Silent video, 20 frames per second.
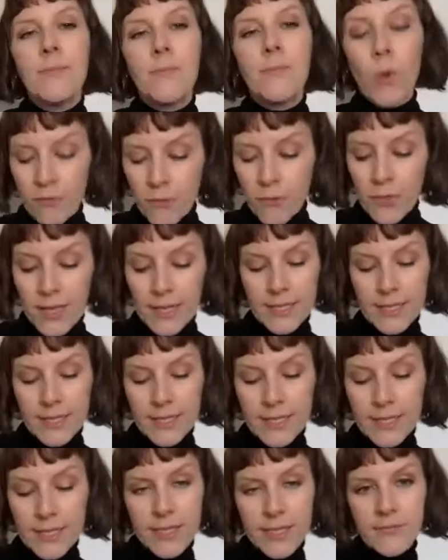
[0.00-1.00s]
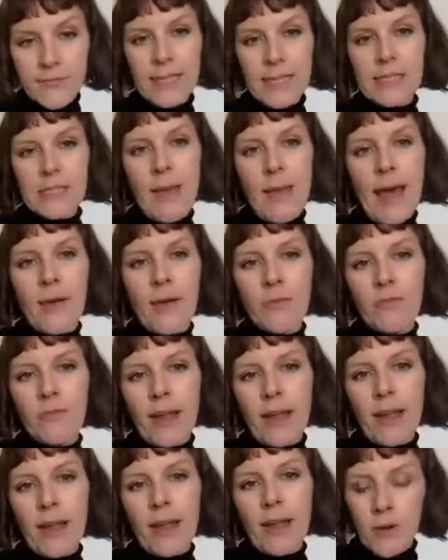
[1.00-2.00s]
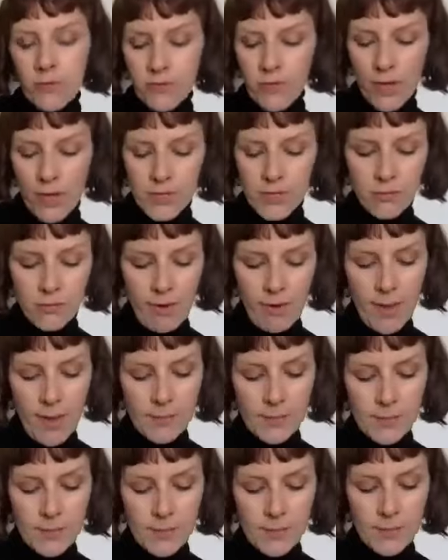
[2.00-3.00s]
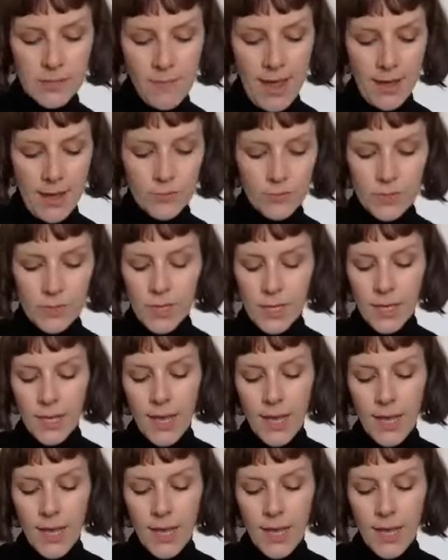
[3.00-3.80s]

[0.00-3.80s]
well, for this amount, for our kind of 30 grams amount.